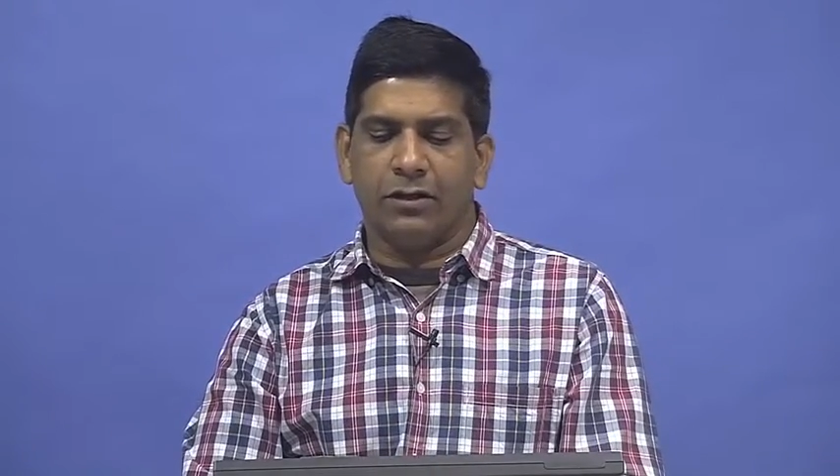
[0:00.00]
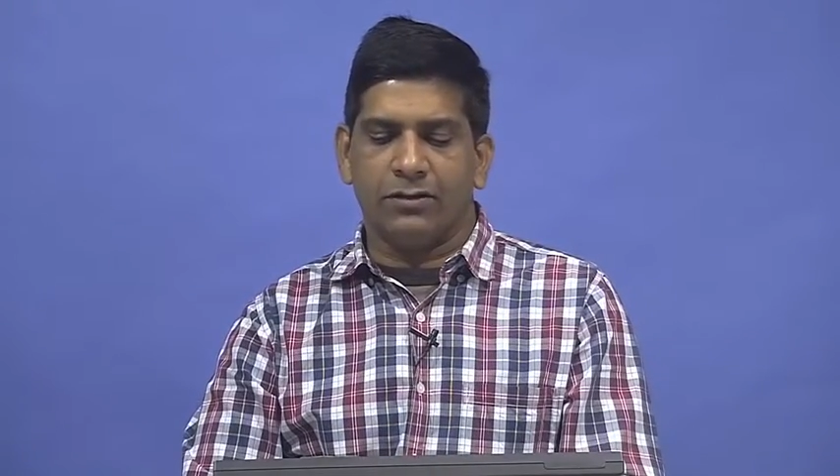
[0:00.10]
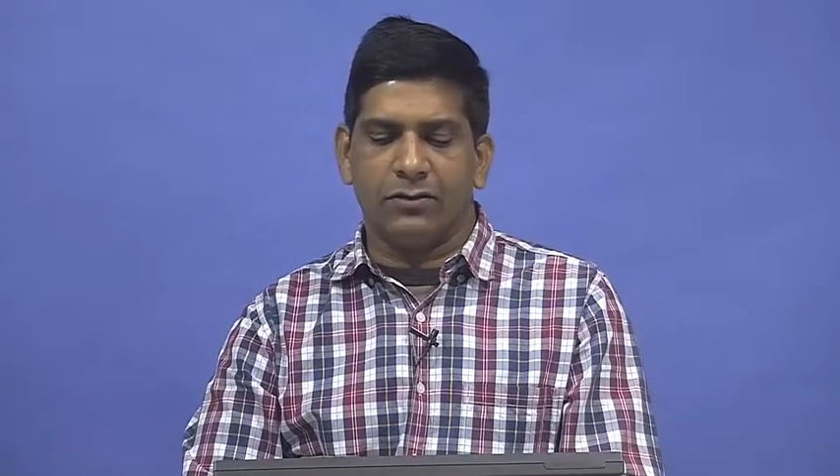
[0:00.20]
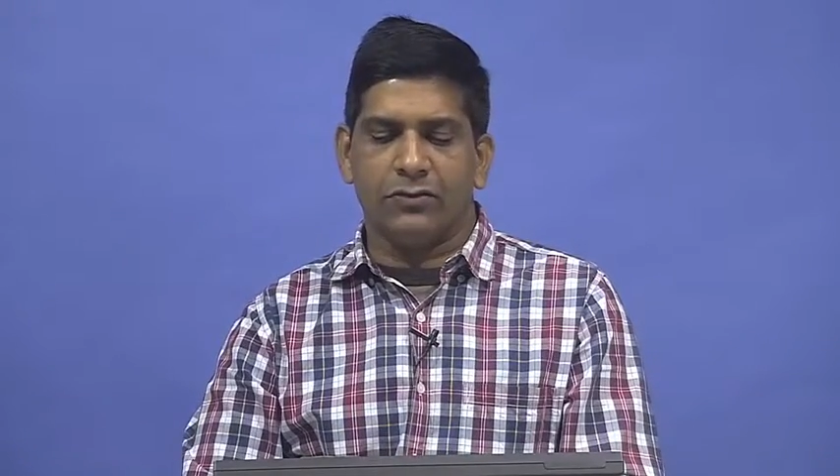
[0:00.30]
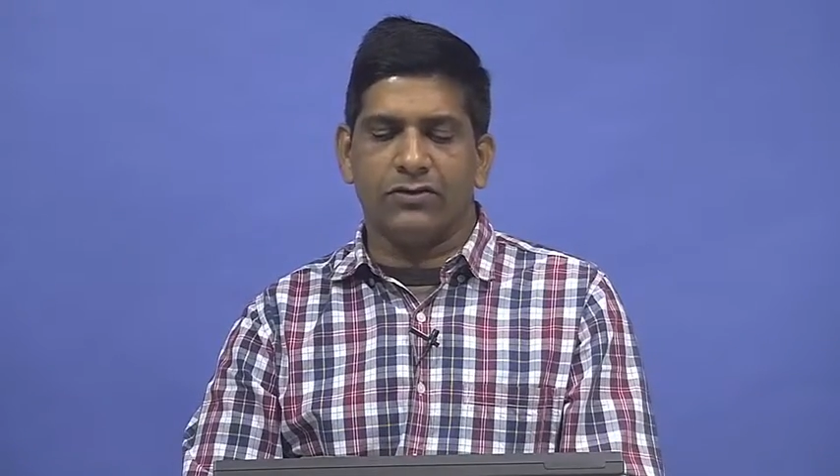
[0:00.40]

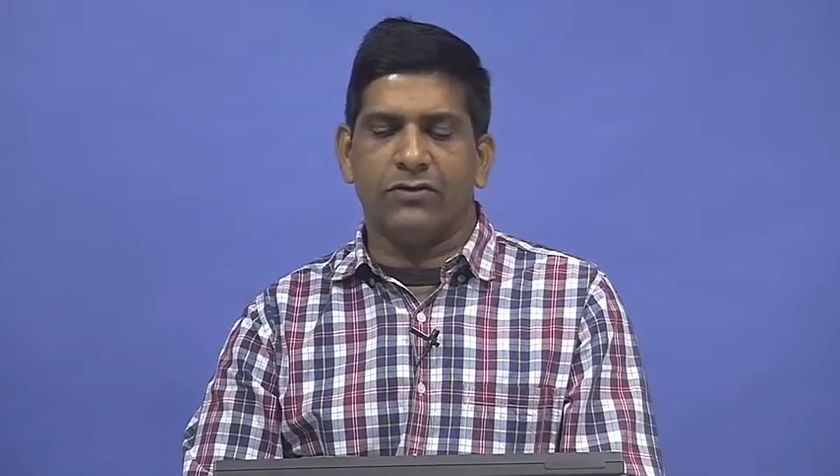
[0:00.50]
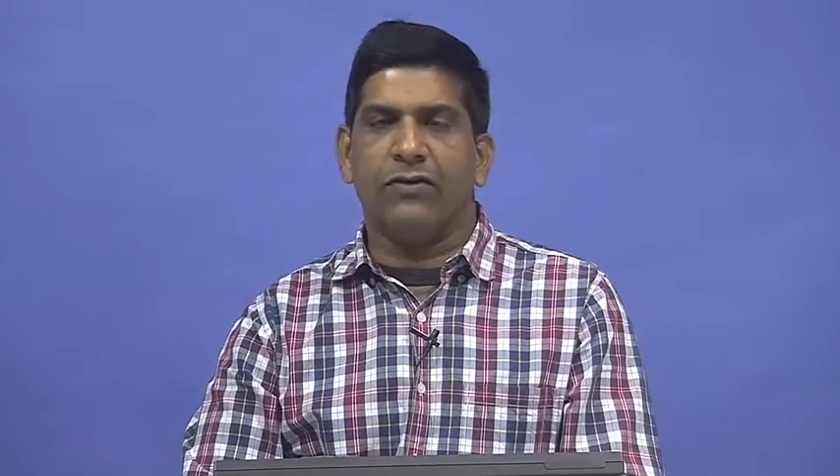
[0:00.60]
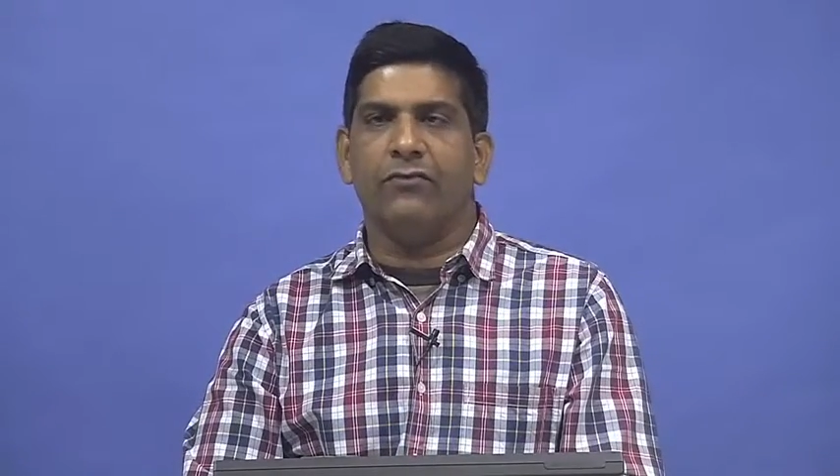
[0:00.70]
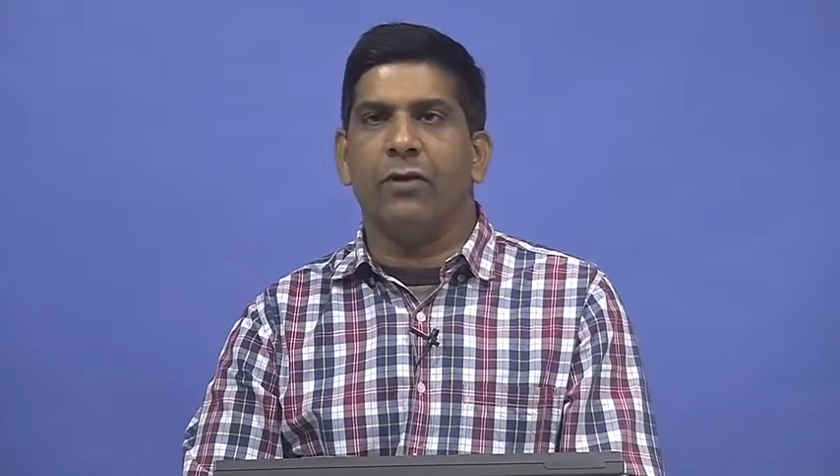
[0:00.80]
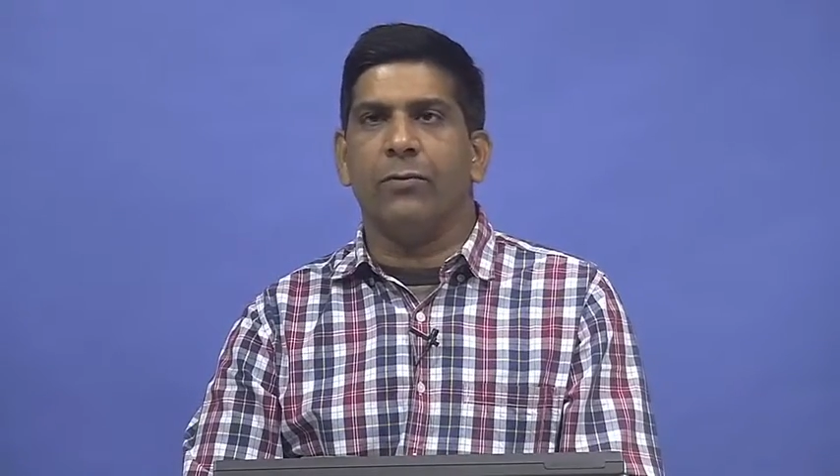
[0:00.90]
sources of
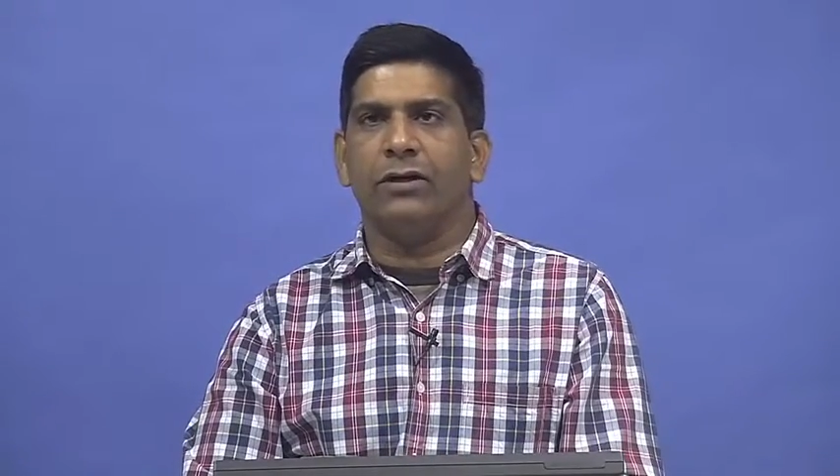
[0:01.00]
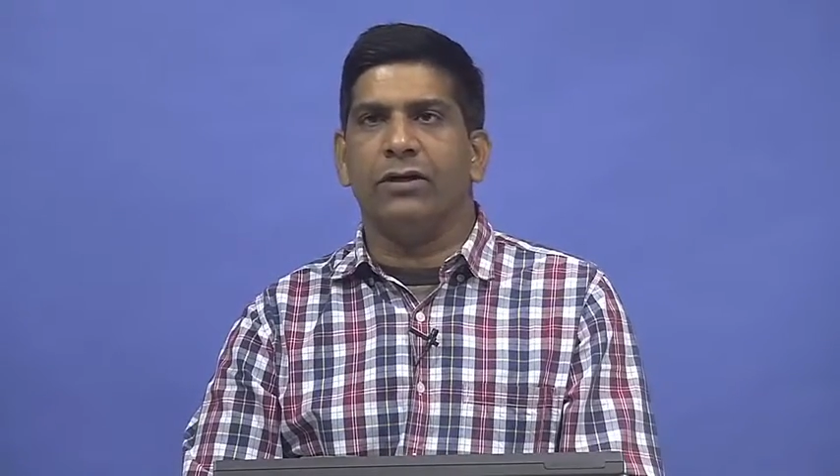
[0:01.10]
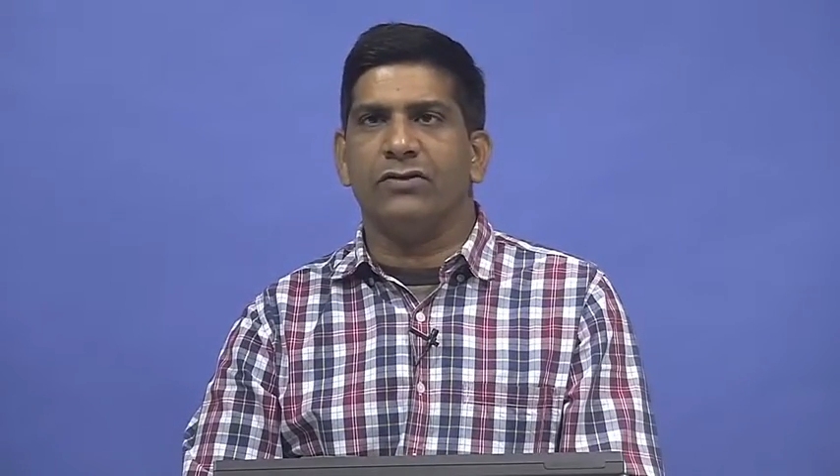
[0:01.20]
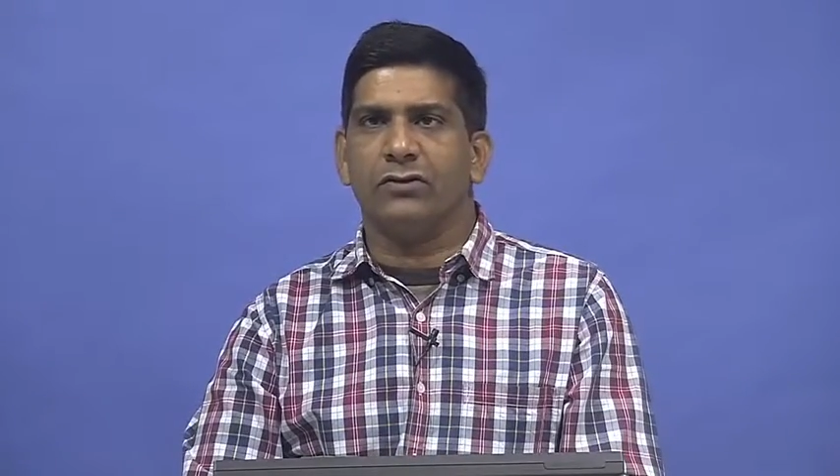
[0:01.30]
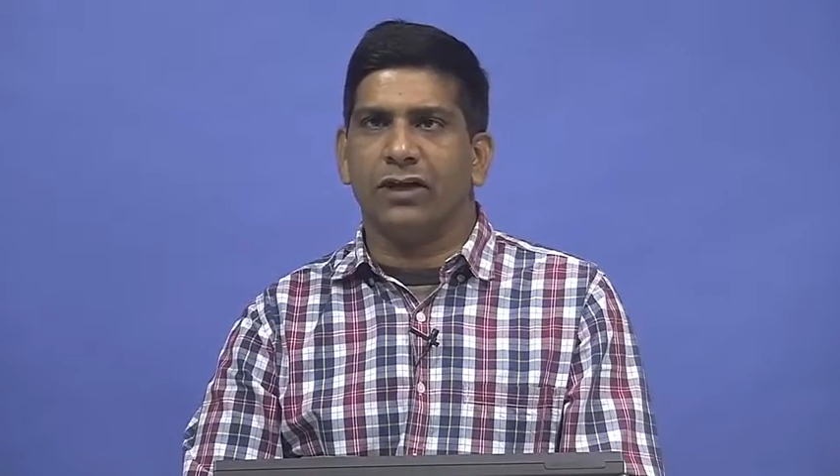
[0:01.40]
environmental
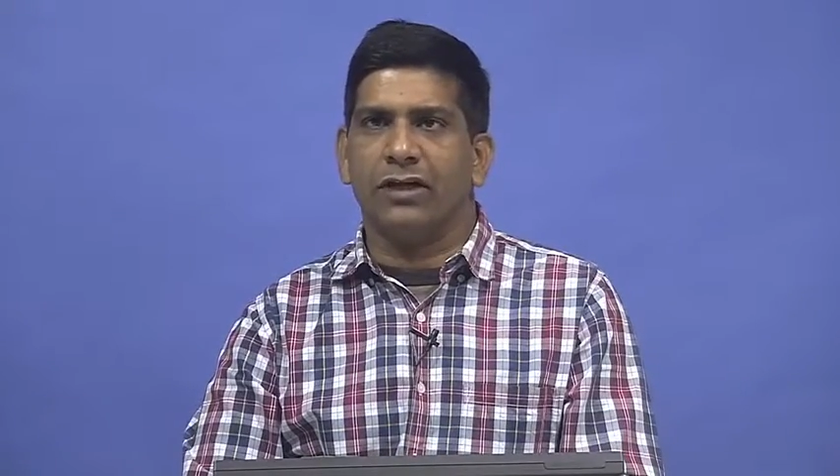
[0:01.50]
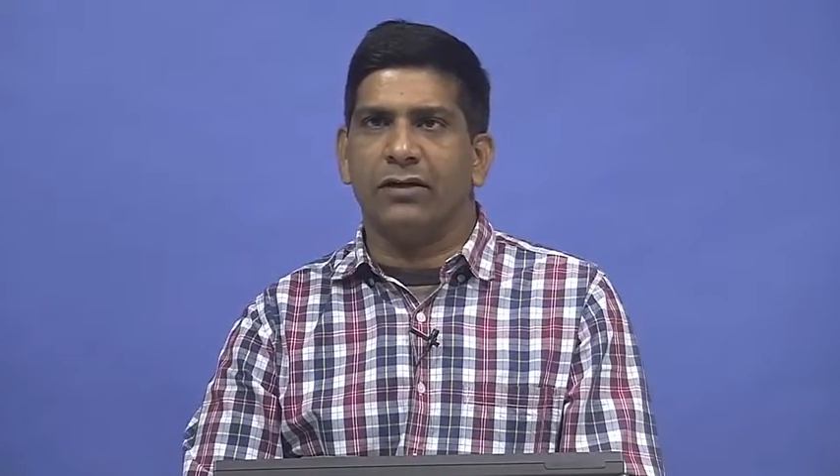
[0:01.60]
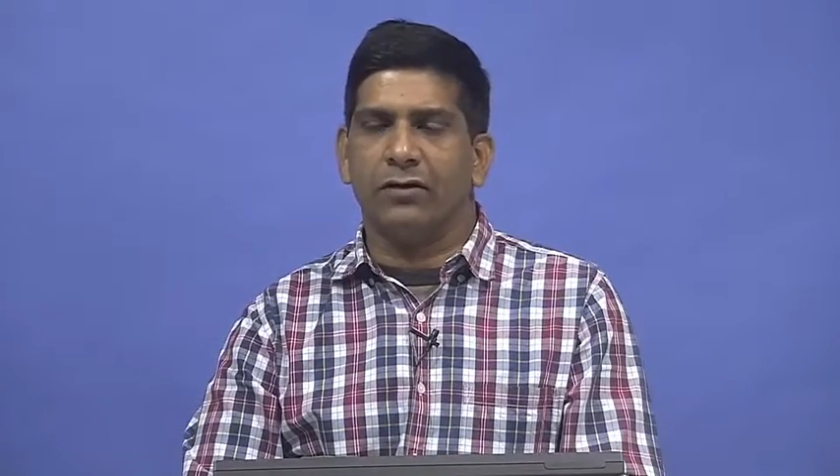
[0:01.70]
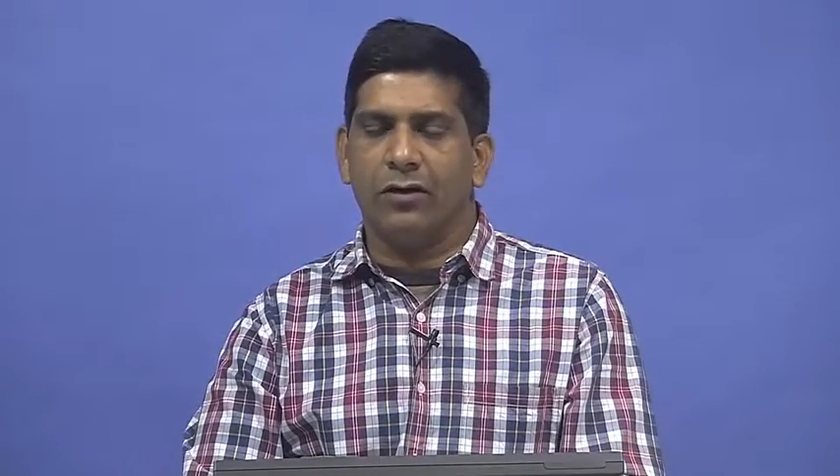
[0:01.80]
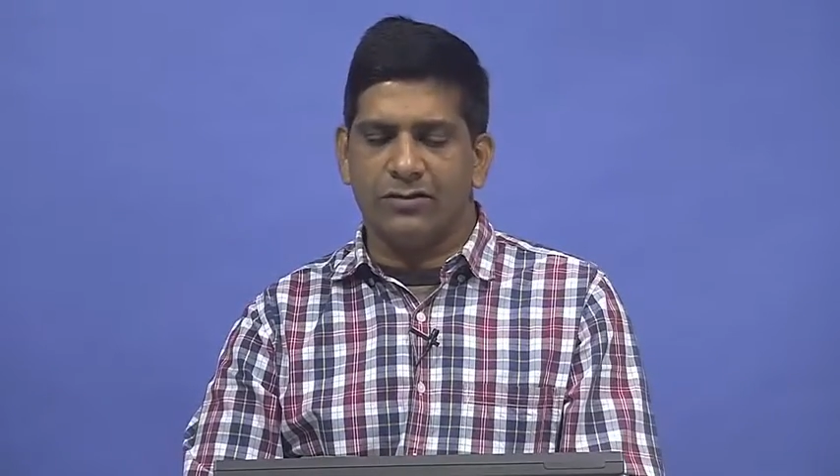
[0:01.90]
and societal
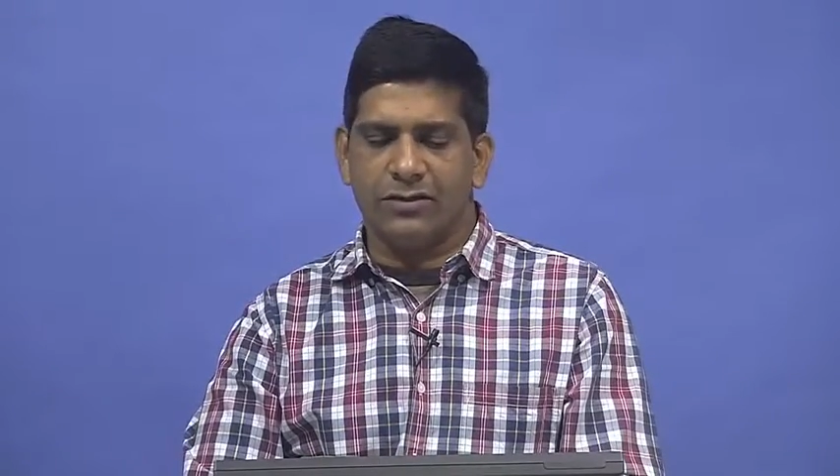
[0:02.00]
cost.